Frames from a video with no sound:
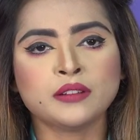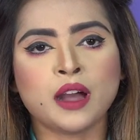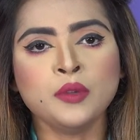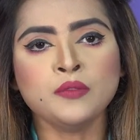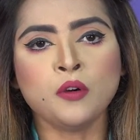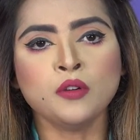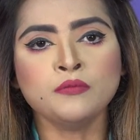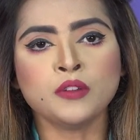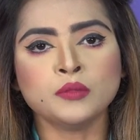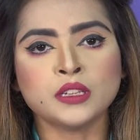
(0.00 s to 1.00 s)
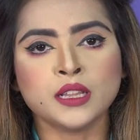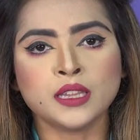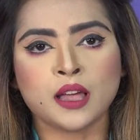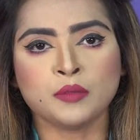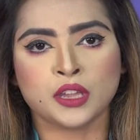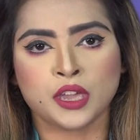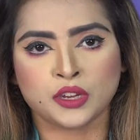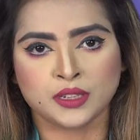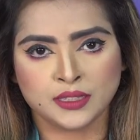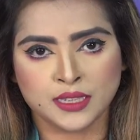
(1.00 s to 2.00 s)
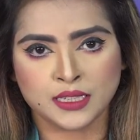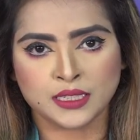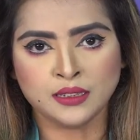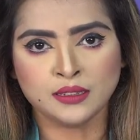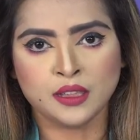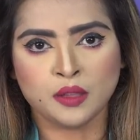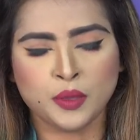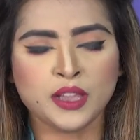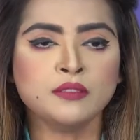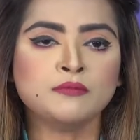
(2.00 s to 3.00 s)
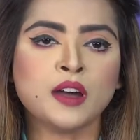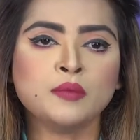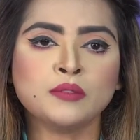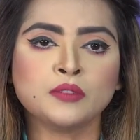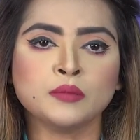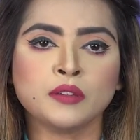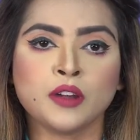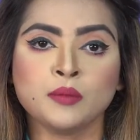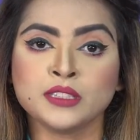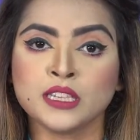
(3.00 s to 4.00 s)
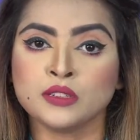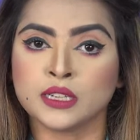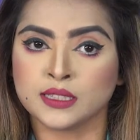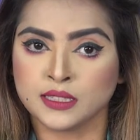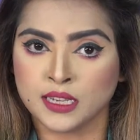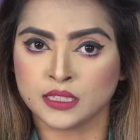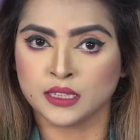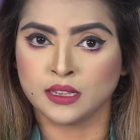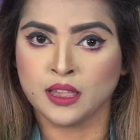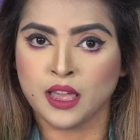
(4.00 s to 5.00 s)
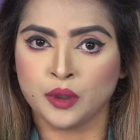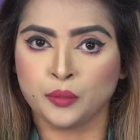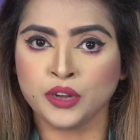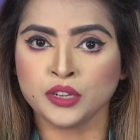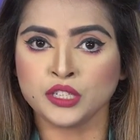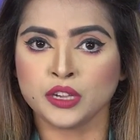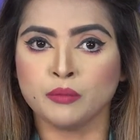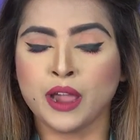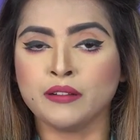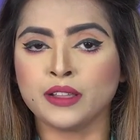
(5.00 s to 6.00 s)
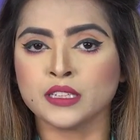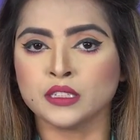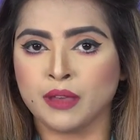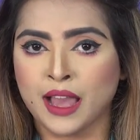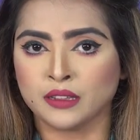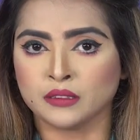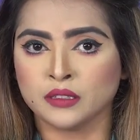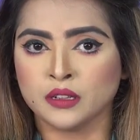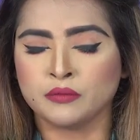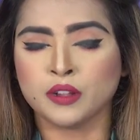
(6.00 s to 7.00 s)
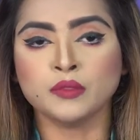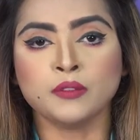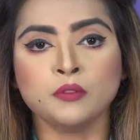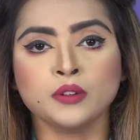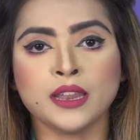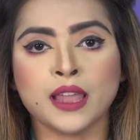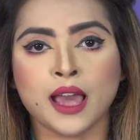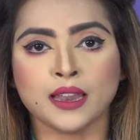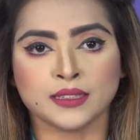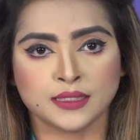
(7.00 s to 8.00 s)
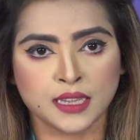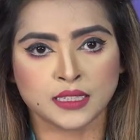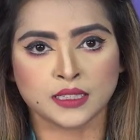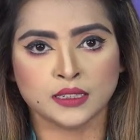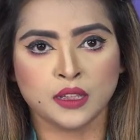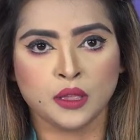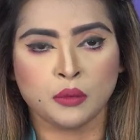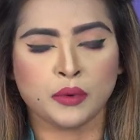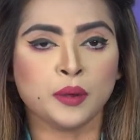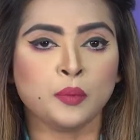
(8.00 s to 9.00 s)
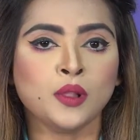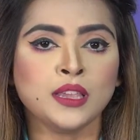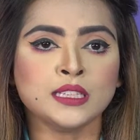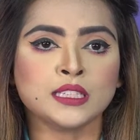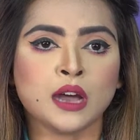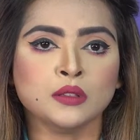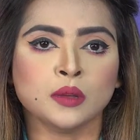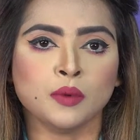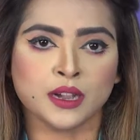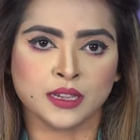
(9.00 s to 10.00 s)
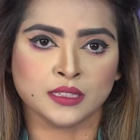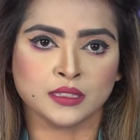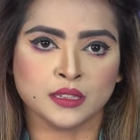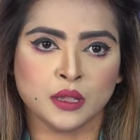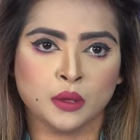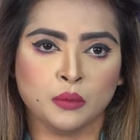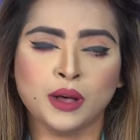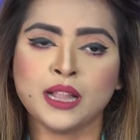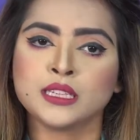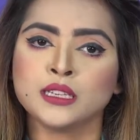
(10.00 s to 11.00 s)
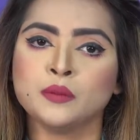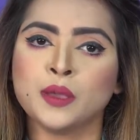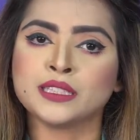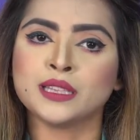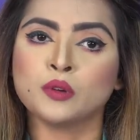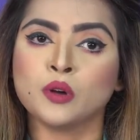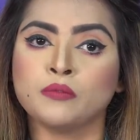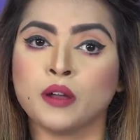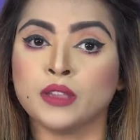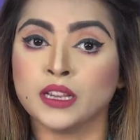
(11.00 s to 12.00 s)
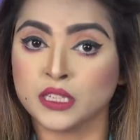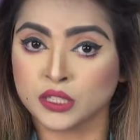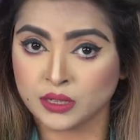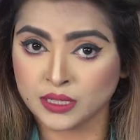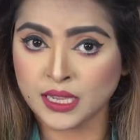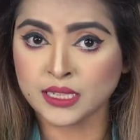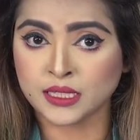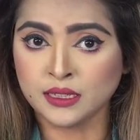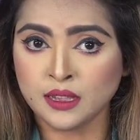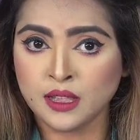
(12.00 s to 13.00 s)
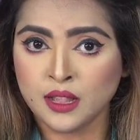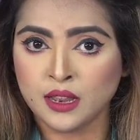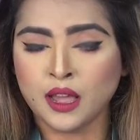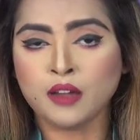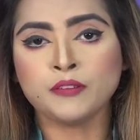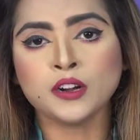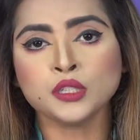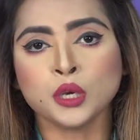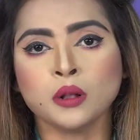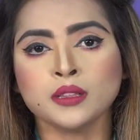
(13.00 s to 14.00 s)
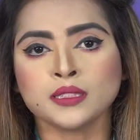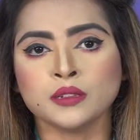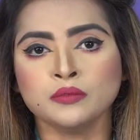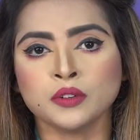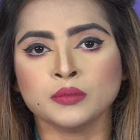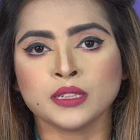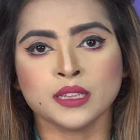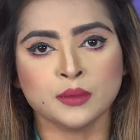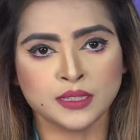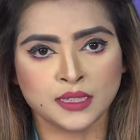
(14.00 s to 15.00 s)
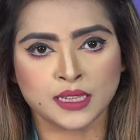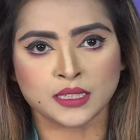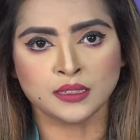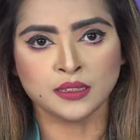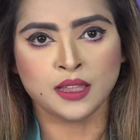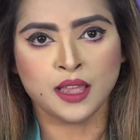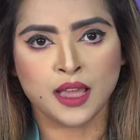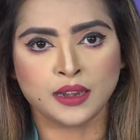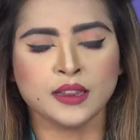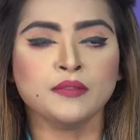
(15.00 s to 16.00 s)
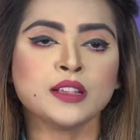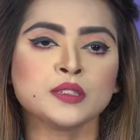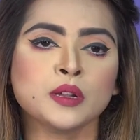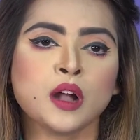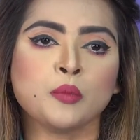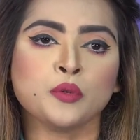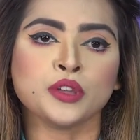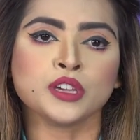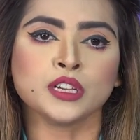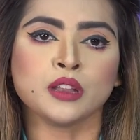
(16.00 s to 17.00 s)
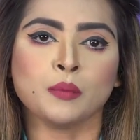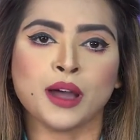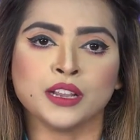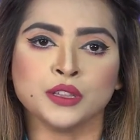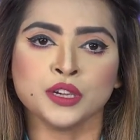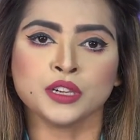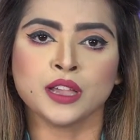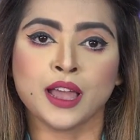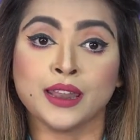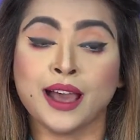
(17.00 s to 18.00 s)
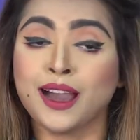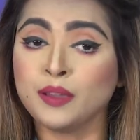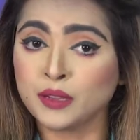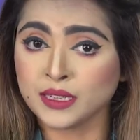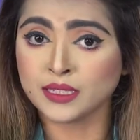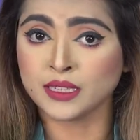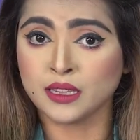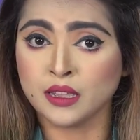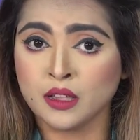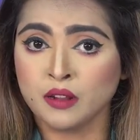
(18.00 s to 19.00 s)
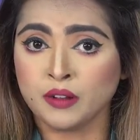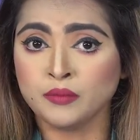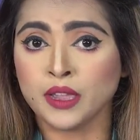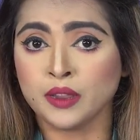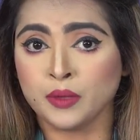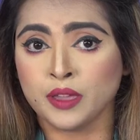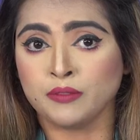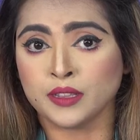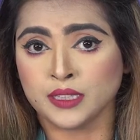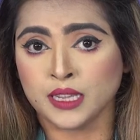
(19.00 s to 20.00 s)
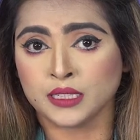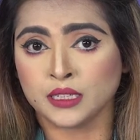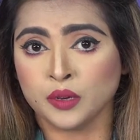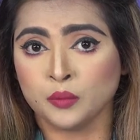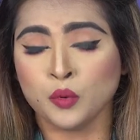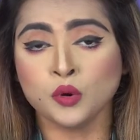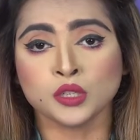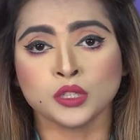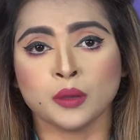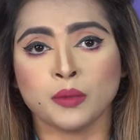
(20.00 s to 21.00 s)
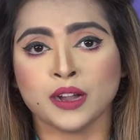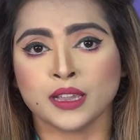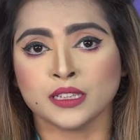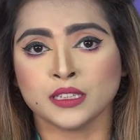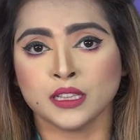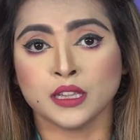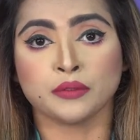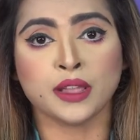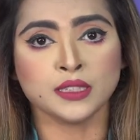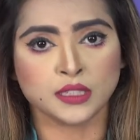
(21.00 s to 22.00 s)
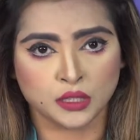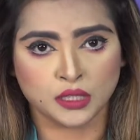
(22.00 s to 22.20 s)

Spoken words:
Grameenphone from the telecommunications sector, Beacon Pharma from the pharmaceutical sector, and British American Tobacco from the food and allied sector were pulling down the market. Walton and Beximco from the industrial sector, Lafarge Holcim from the cement sector, and Investment Corporation of Bangladesh and IPDC from the NBFI sector pushed the market in the green zone